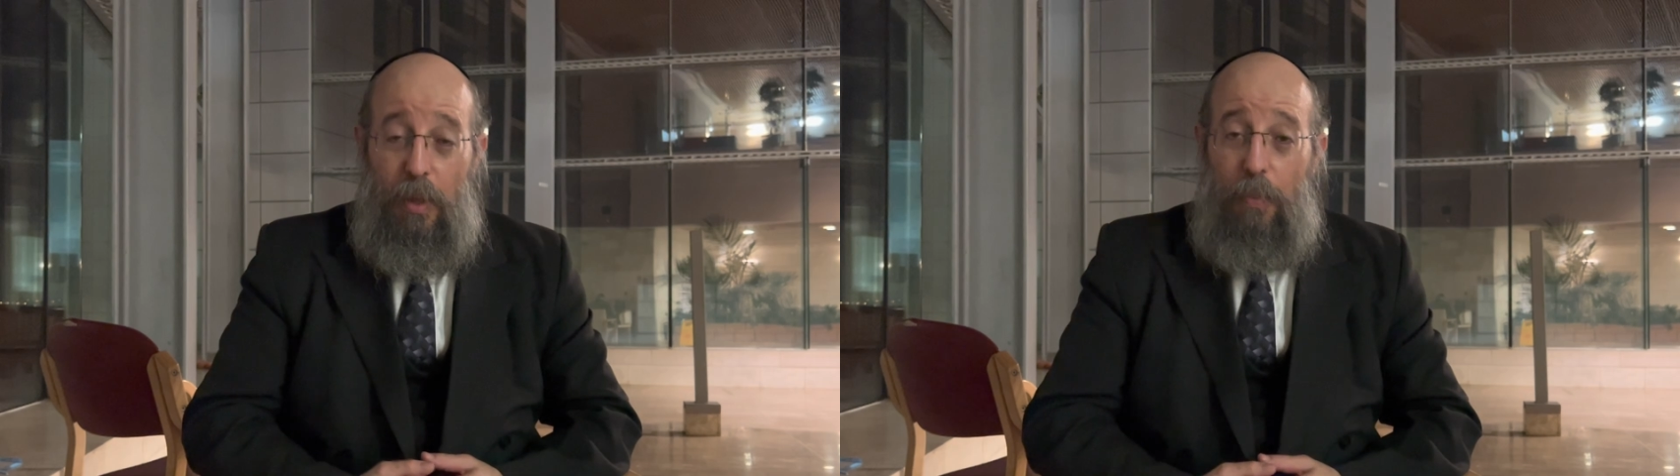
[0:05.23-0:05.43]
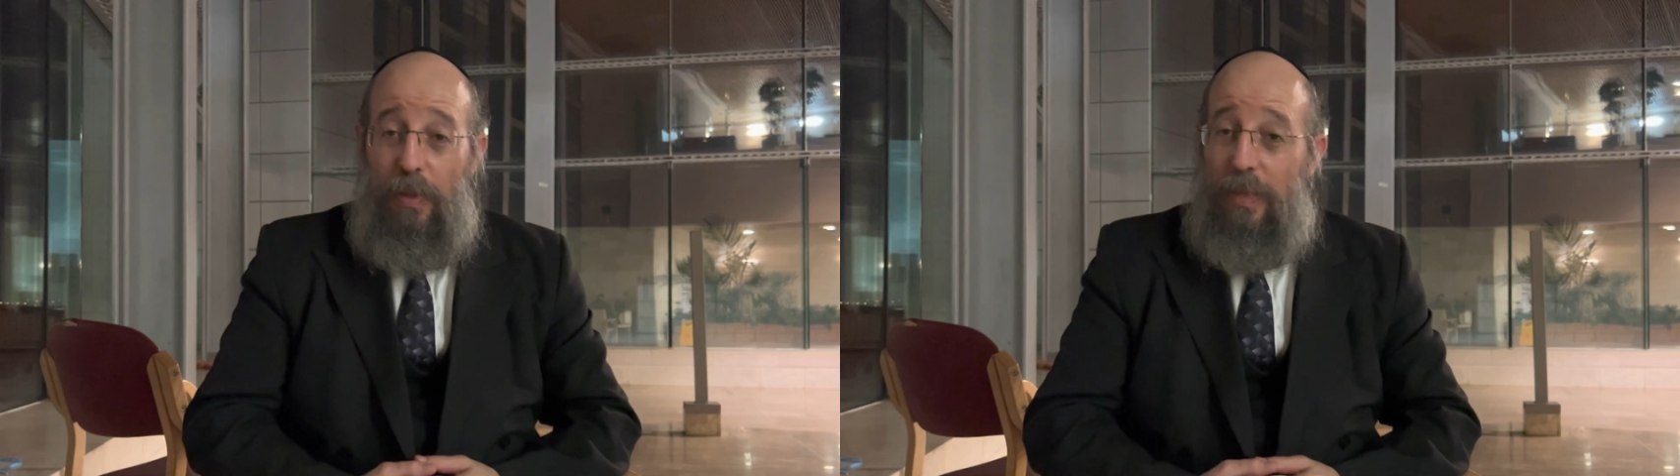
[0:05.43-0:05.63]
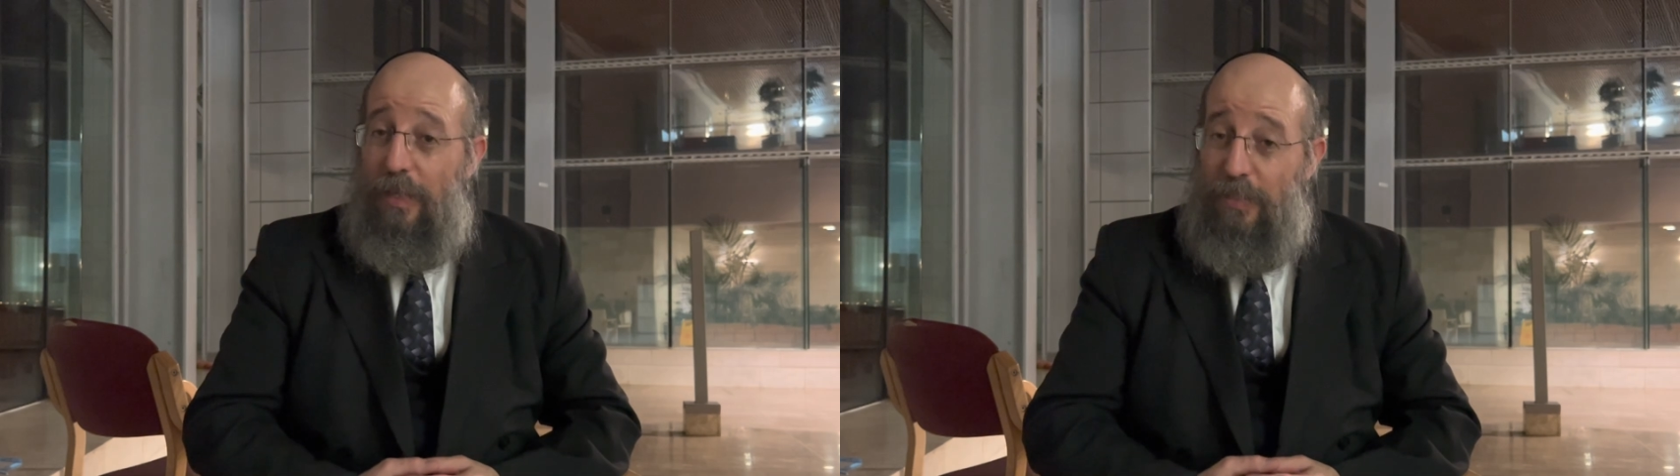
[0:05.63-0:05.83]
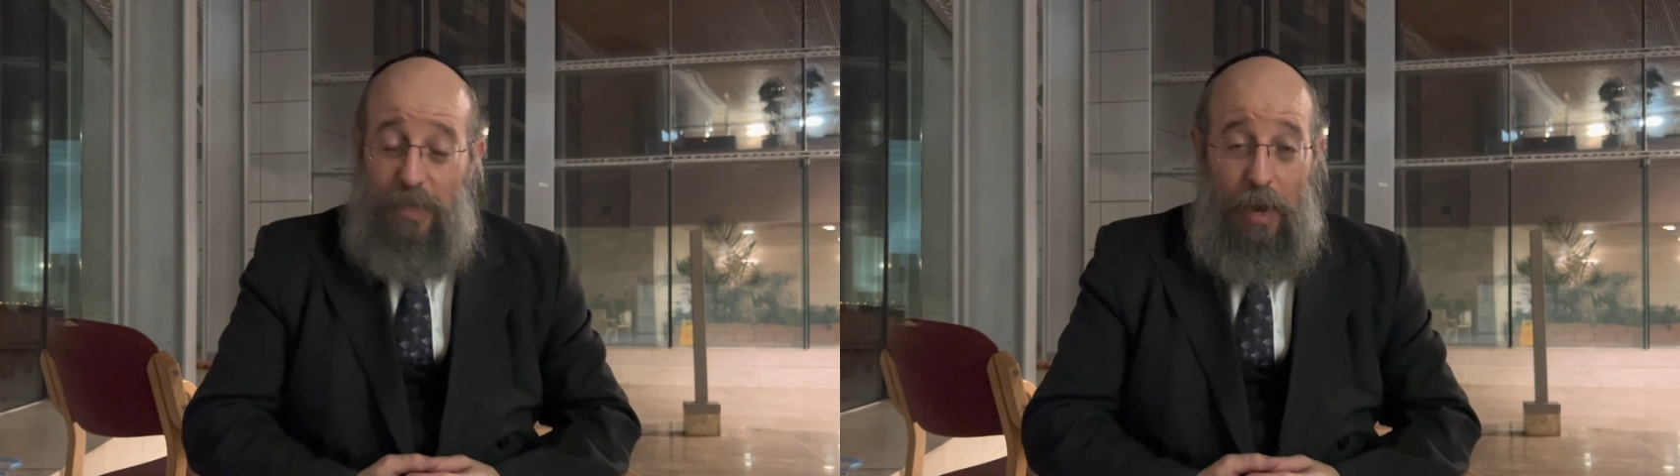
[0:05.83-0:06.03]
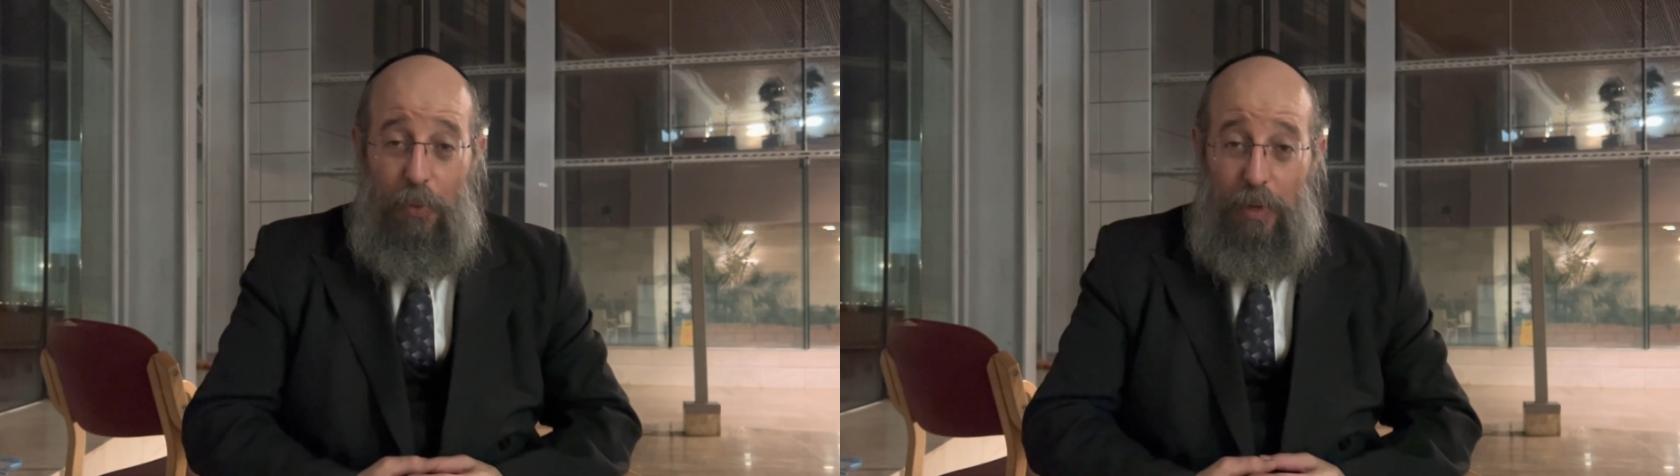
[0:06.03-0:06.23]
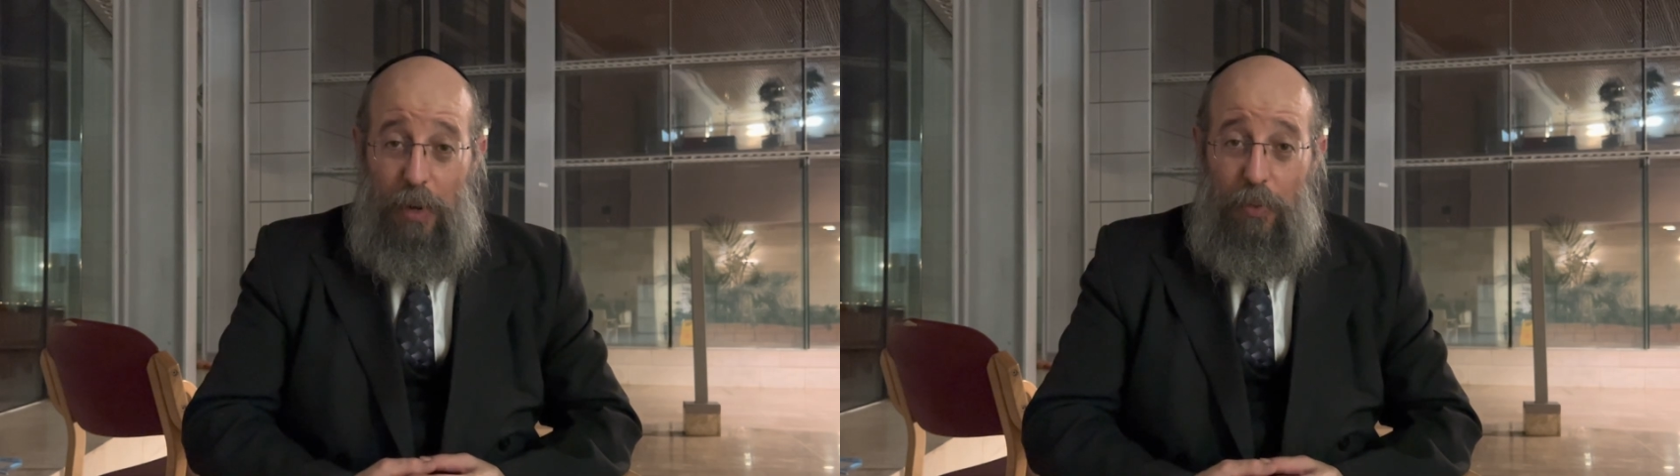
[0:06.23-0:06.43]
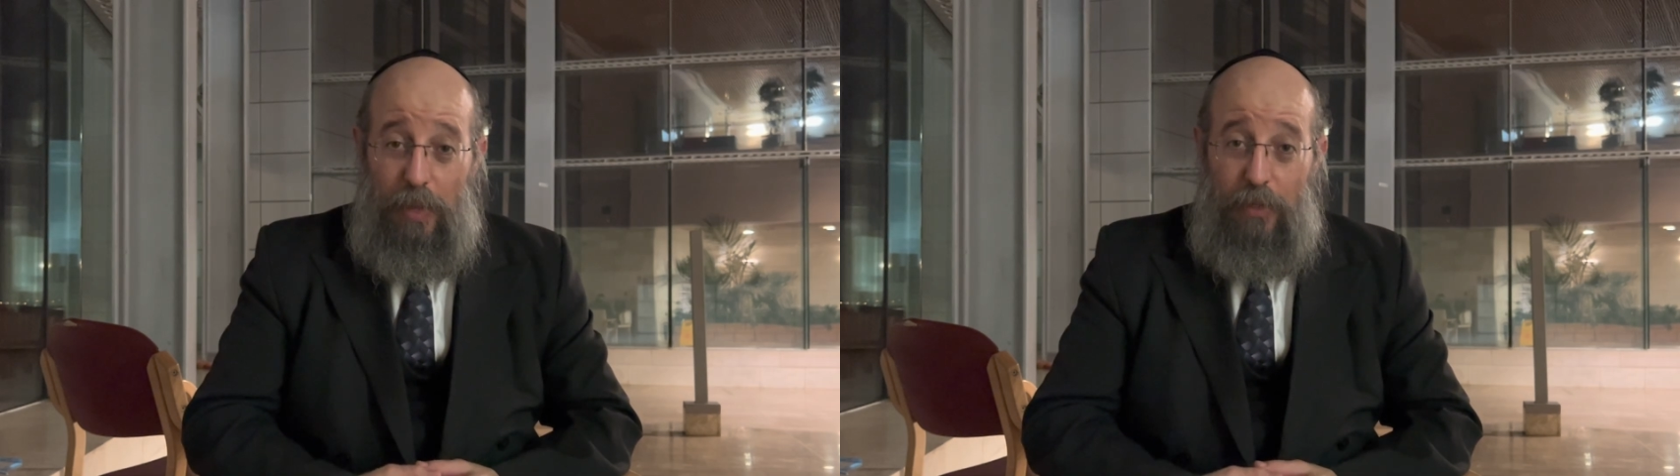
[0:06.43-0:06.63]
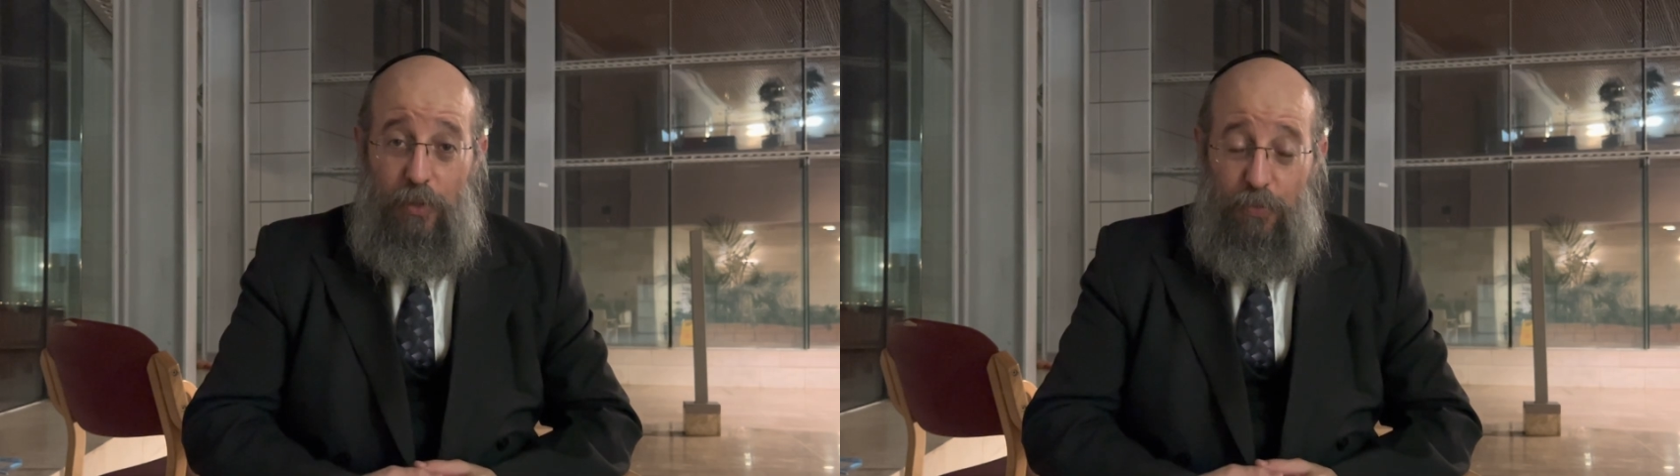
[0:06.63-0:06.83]
but that's not what I would
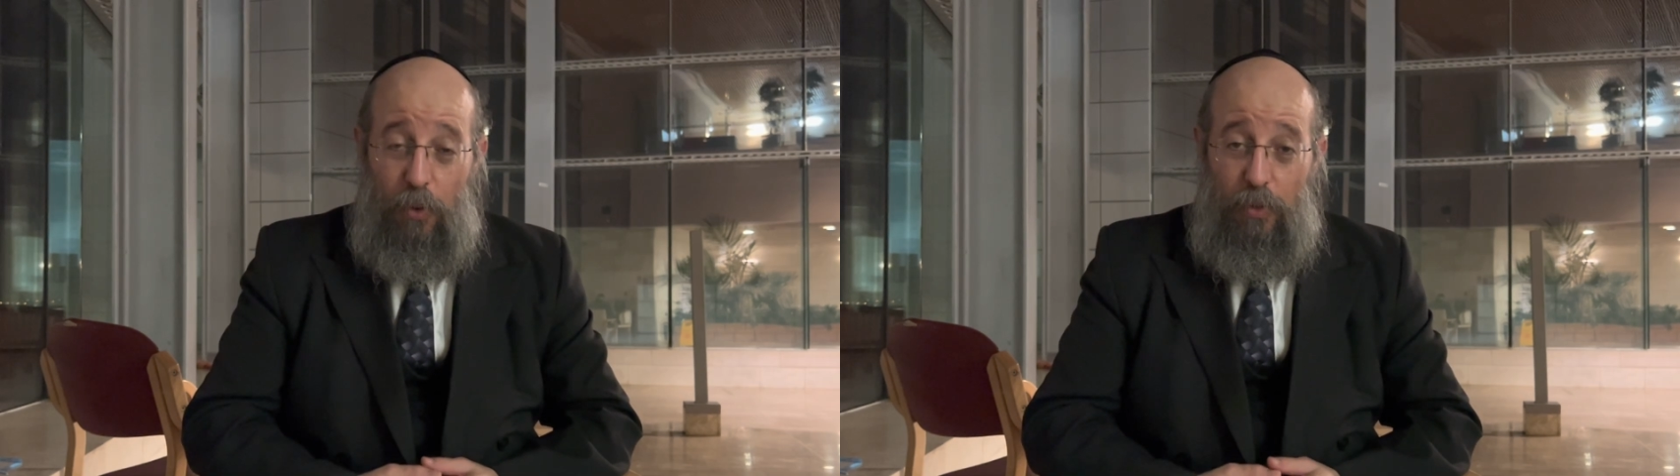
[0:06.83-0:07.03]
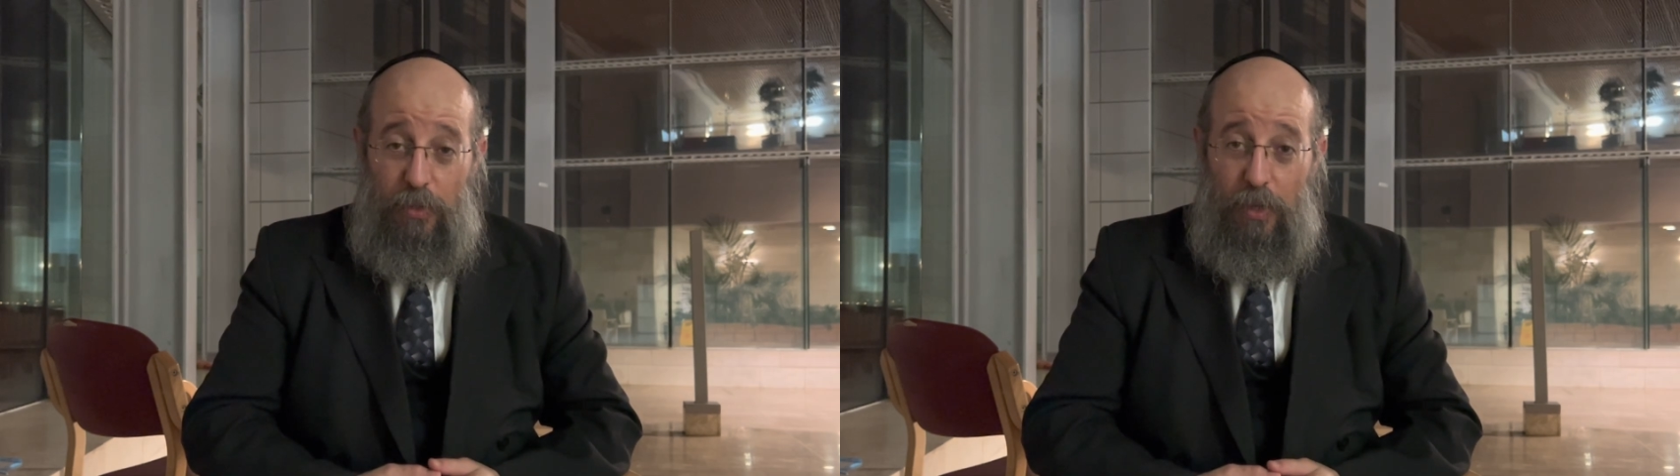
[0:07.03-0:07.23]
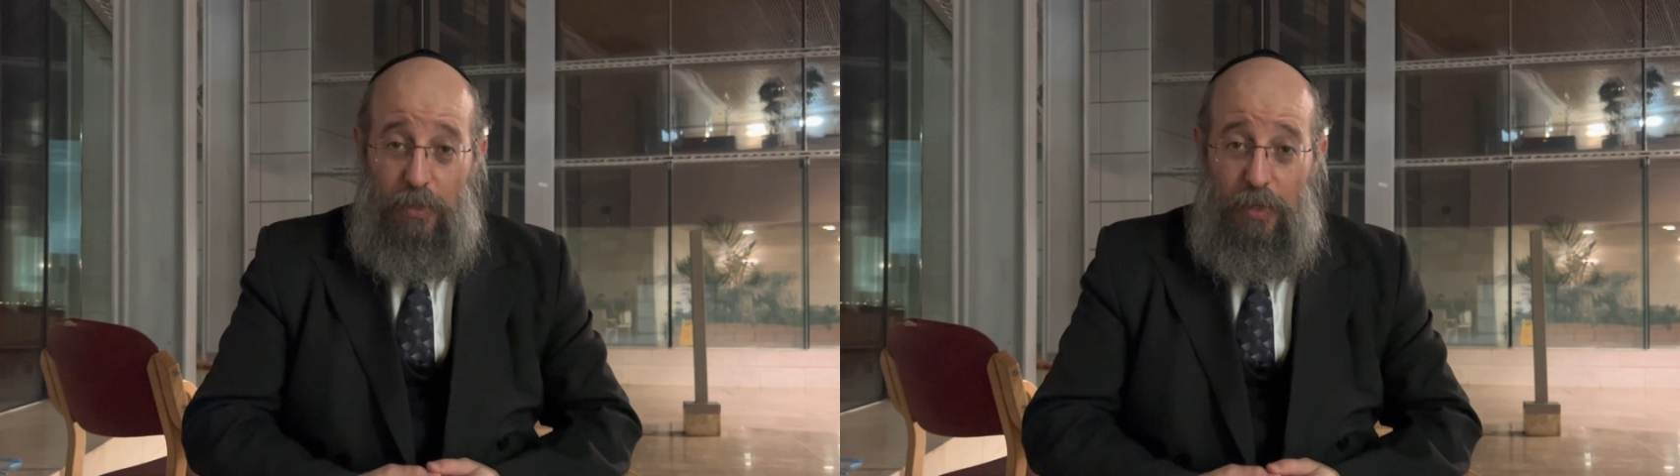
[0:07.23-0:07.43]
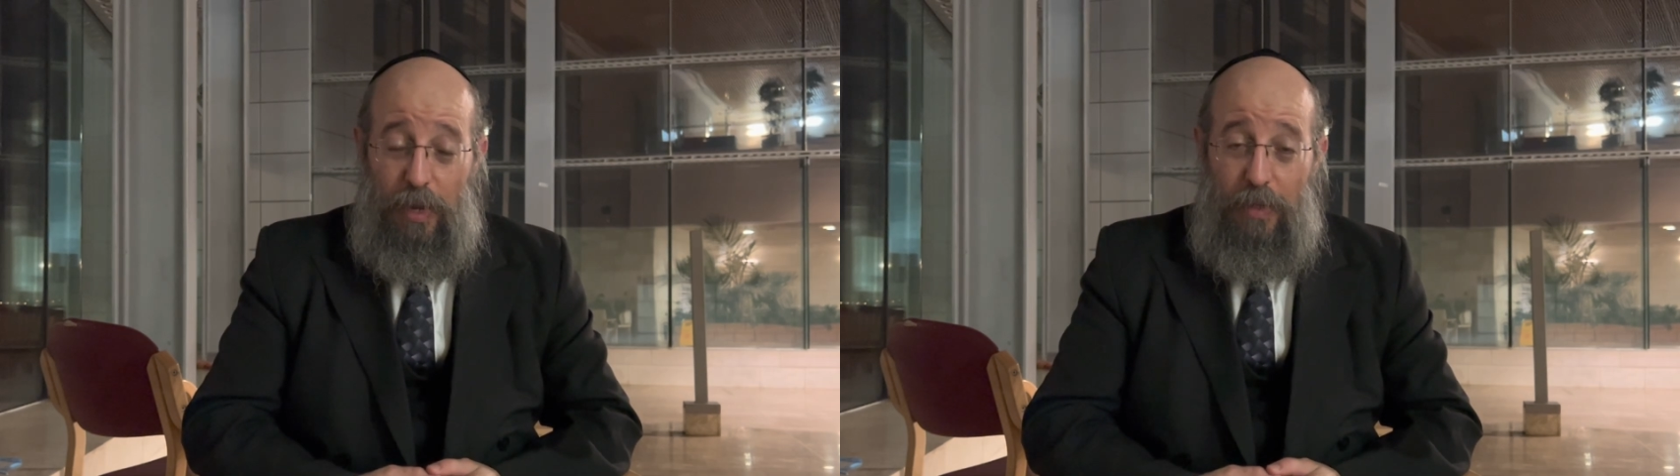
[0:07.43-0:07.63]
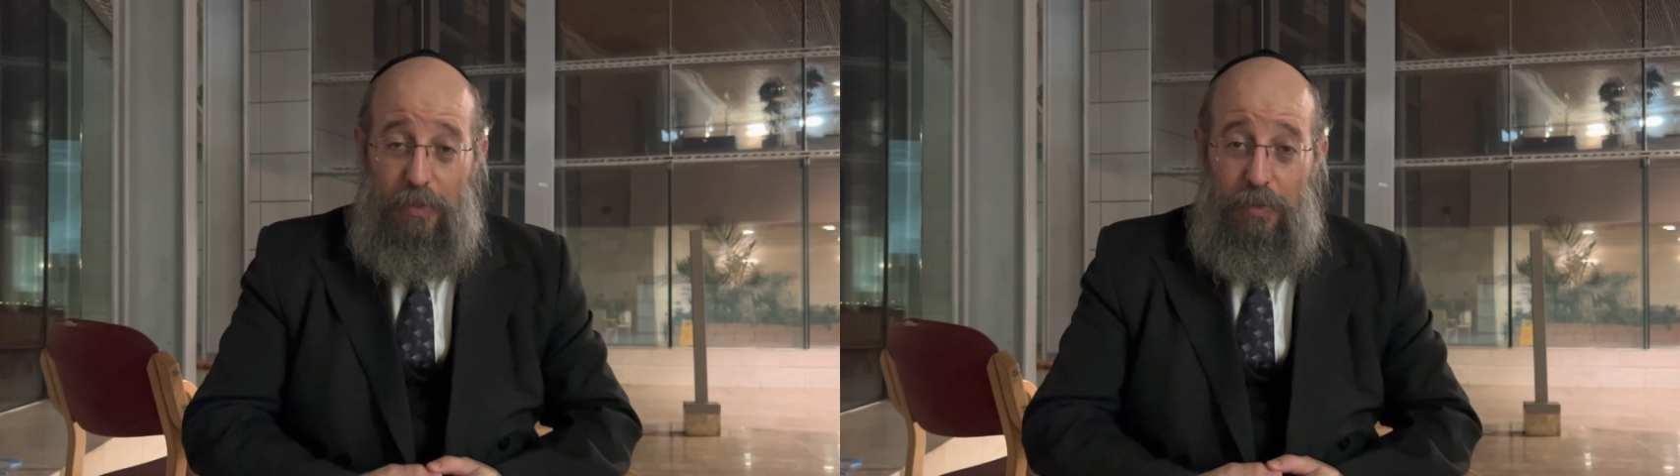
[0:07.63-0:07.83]
like to focus on tonight.